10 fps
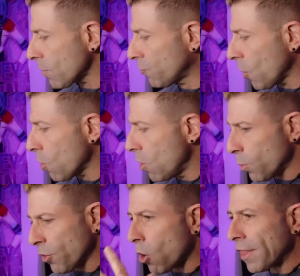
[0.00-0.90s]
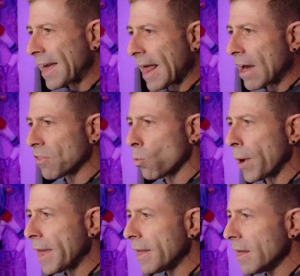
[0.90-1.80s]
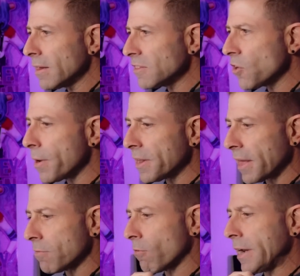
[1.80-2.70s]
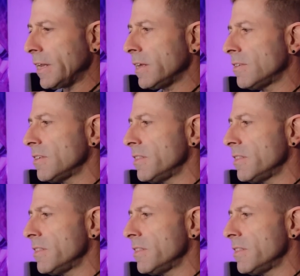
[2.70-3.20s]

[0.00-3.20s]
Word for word: So with all that out of the way, let's go ahead and get right into